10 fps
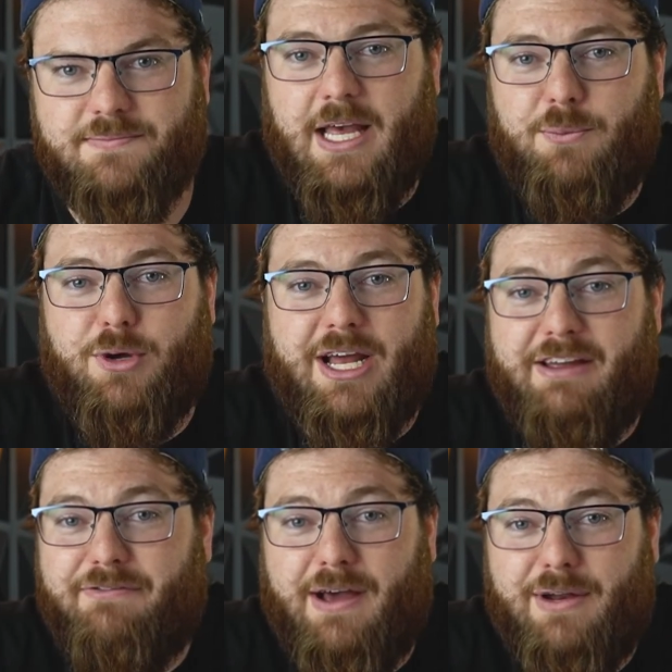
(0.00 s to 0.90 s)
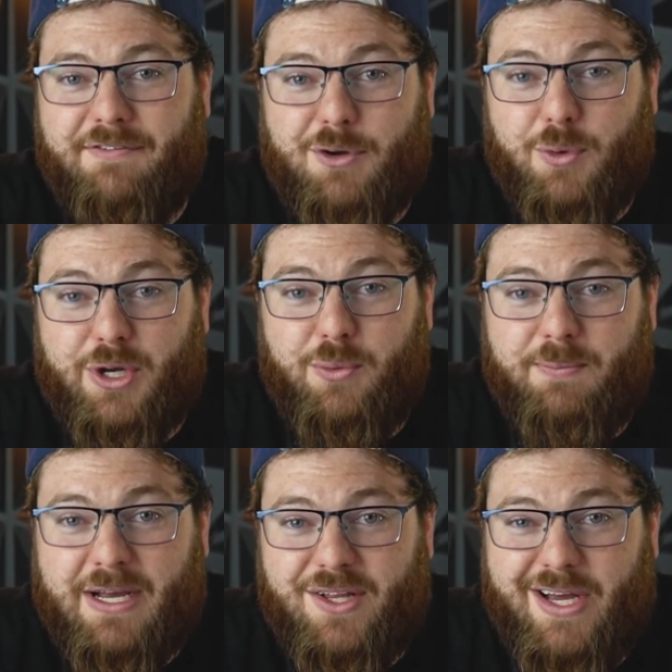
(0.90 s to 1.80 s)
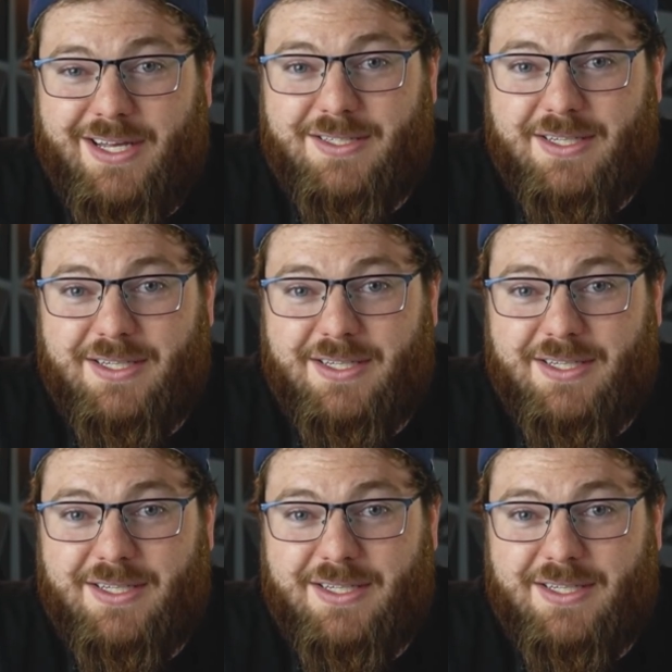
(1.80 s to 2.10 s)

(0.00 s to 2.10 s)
And what I found after working with my clients